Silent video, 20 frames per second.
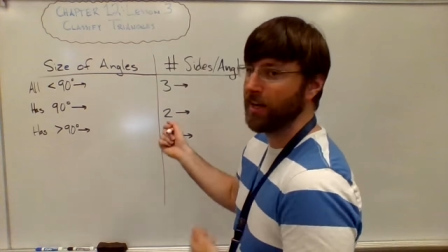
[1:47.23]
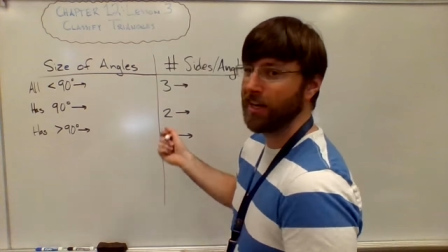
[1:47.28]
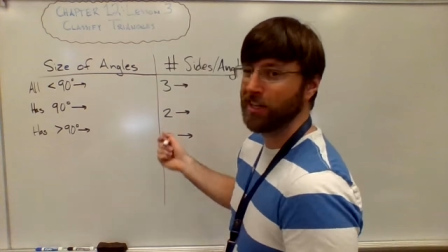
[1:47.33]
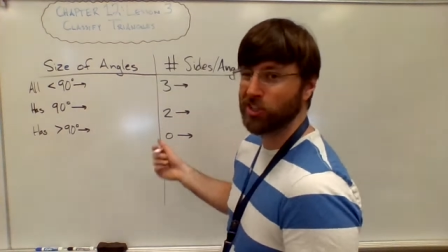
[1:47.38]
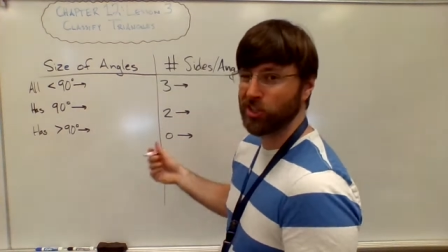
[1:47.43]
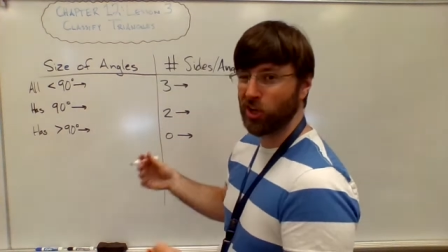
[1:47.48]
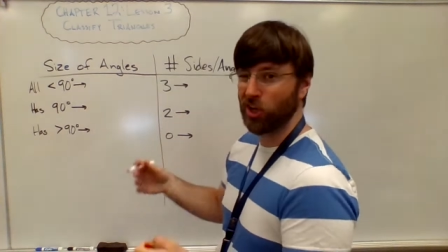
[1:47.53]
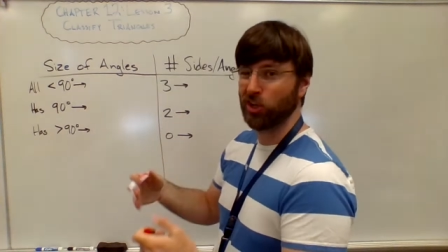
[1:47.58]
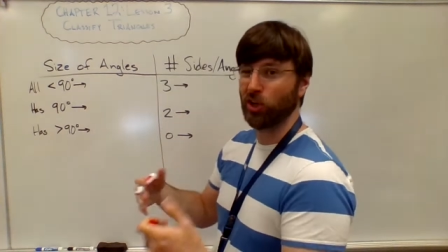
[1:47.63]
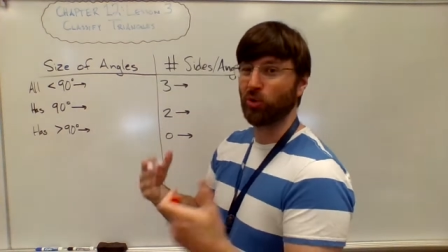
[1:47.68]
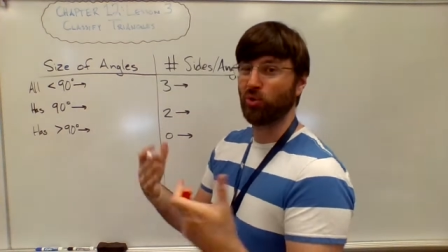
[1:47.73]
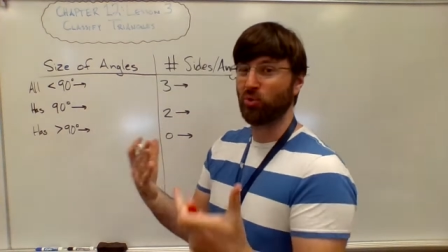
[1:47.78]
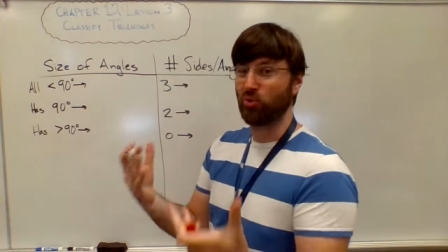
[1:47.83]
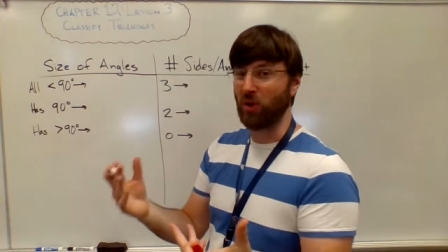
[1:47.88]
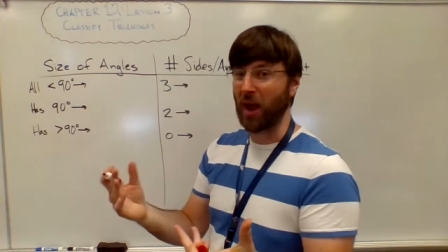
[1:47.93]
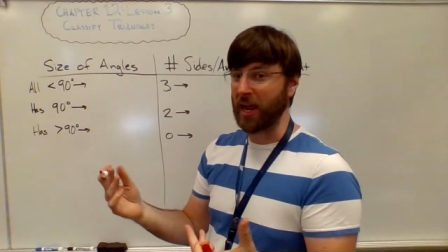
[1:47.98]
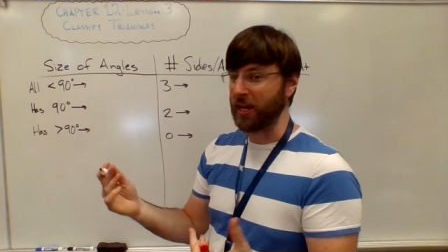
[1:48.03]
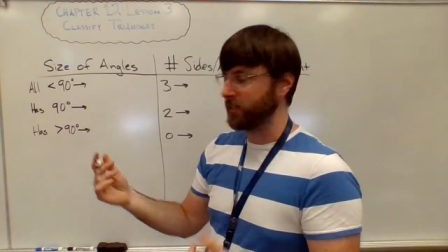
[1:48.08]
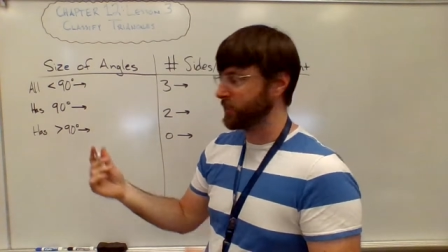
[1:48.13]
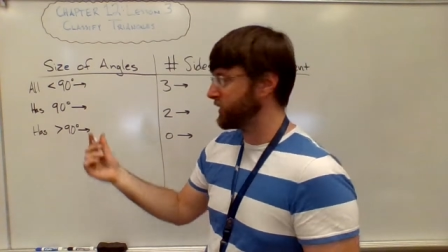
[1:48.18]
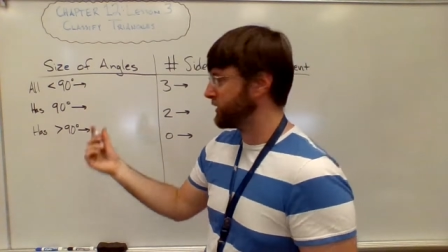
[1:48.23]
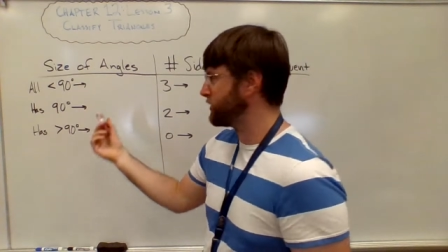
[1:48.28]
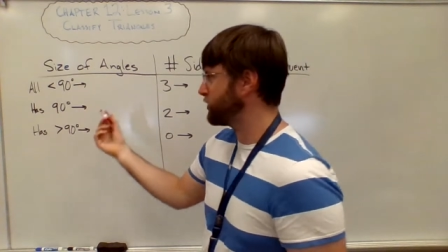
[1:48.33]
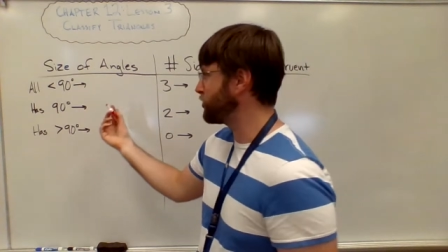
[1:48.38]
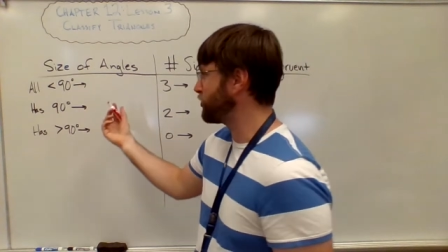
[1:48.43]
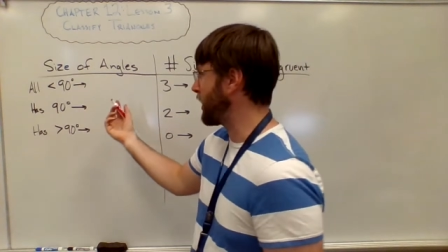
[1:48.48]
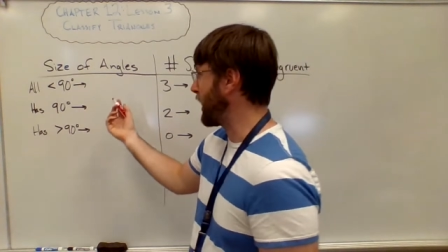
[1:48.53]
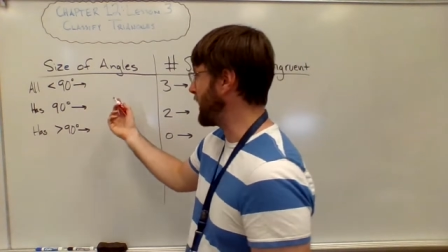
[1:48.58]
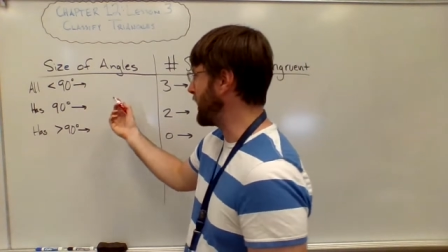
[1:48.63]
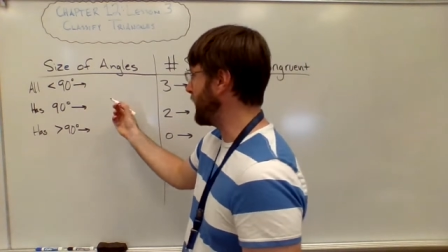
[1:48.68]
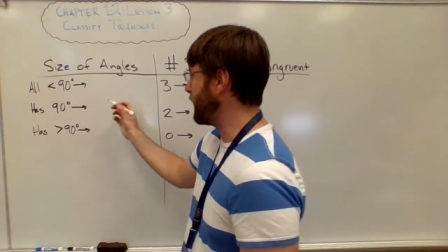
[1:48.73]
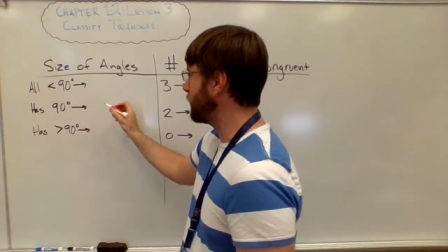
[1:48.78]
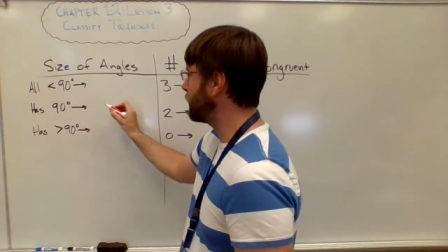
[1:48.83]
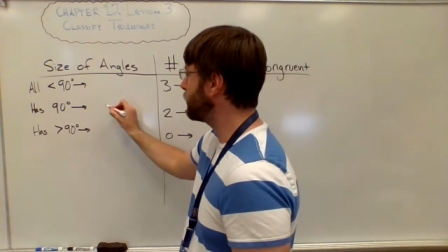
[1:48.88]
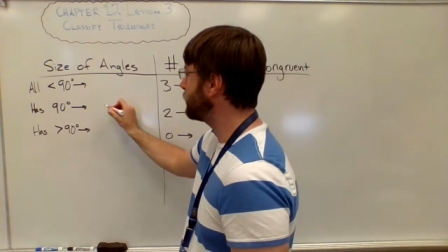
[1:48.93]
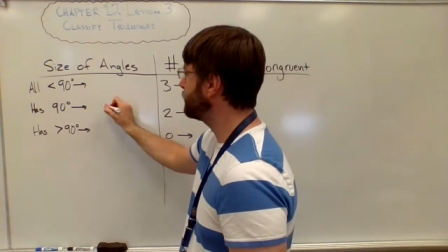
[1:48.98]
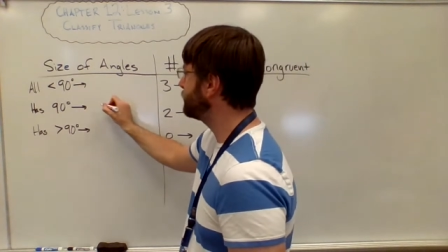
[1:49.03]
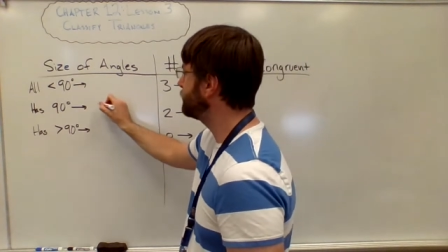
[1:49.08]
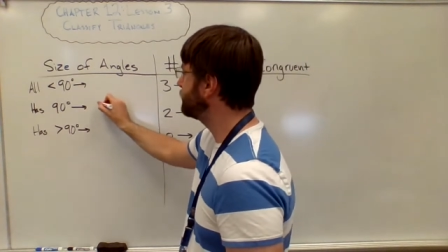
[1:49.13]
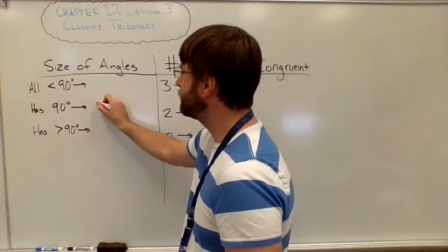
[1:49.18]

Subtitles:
it's called a right triangle.